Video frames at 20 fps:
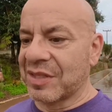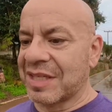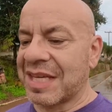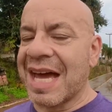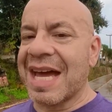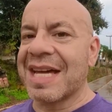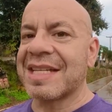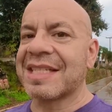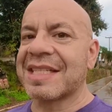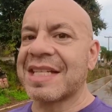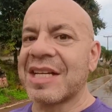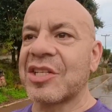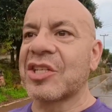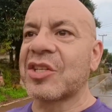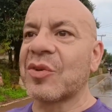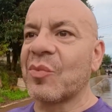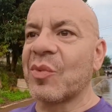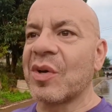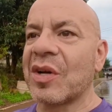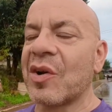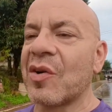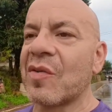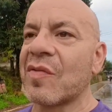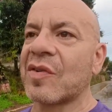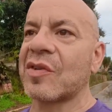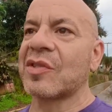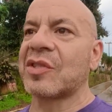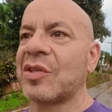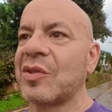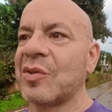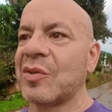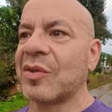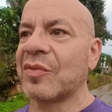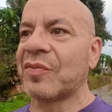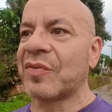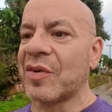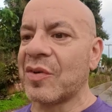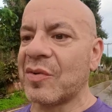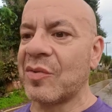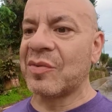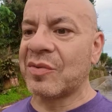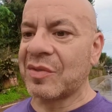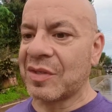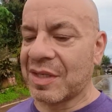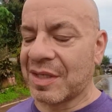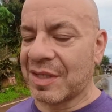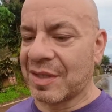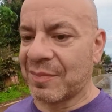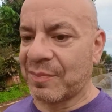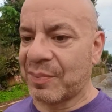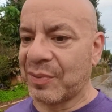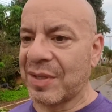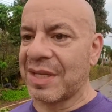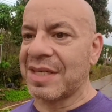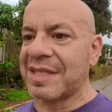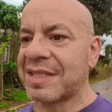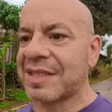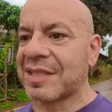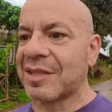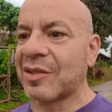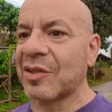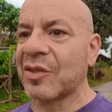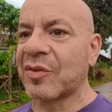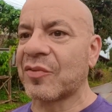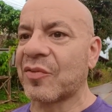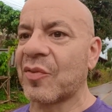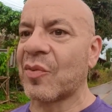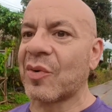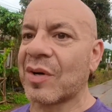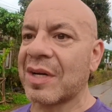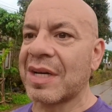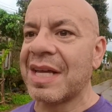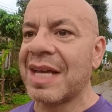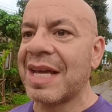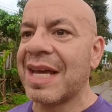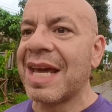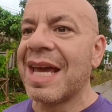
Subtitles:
gas station went over to the phone place to look for it,